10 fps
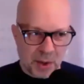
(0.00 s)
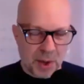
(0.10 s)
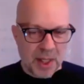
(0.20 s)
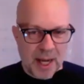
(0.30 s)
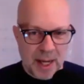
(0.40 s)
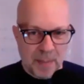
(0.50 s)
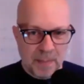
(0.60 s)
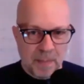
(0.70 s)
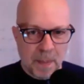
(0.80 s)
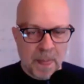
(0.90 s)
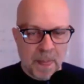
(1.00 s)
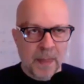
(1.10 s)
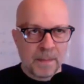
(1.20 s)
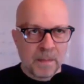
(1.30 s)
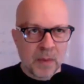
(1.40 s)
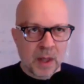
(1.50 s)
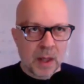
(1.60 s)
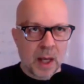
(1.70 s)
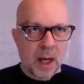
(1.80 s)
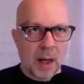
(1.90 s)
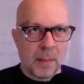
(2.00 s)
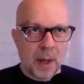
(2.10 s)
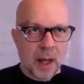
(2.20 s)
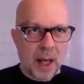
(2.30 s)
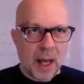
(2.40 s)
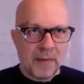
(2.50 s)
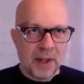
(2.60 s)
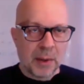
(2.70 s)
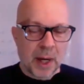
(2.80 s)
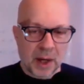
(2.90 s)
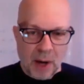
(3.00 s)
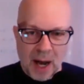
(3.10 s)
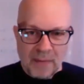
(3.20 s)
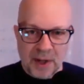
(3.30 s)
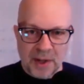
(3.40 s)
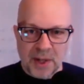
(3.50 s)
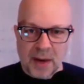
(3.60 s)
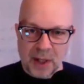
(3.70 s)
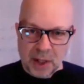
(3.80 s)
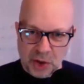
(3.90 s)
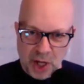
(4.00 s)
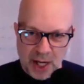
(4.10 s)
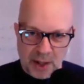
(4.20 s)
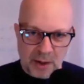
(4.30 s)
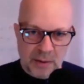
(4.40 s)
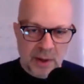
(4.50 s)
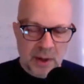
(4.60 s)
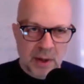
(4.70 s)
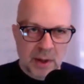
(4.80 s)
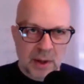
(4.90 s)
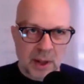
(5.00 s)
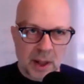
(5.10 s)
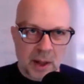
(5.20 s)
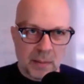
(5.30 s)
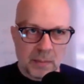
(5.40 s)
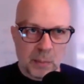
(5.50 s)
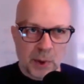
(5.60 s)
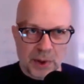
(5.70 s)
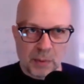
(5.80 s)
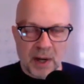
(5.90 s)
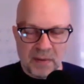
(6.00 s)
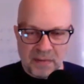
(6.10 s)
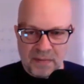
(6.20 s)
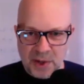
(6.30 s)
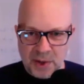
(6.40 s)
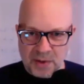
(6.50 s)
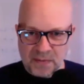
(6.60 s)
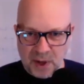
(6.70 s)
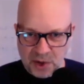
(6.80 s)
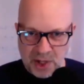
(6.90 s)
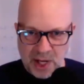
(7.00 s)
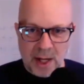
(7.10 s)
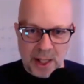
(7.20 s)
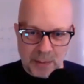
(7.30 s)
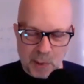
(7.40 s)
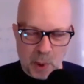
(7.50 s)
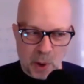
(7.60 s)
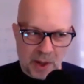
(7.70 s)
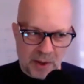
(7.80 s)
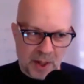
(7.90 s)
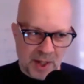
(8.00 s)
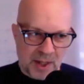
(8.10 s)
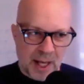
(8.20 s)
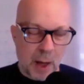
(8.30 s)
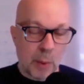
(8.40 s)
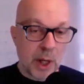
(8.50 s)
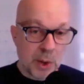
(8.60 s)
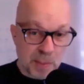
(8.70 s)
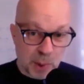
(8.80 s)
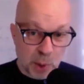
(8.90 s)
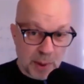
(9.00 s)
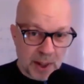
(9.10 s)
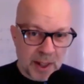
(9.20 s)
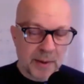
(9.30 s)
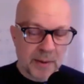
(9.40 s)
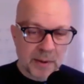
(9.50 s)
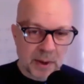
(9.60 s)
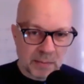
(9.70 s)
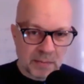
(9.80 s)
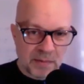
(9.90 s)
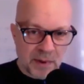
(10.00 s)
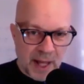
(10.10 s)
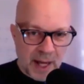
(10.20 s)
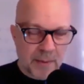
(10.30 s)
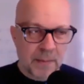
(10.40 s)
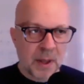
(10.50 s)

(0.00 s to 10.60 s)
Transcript: good name, mm-hmm. Having the right graphics, having a channel, mm-hmm. with the right features and functionality and reporting, things like that. We use Blueberry for mm-hmm. that,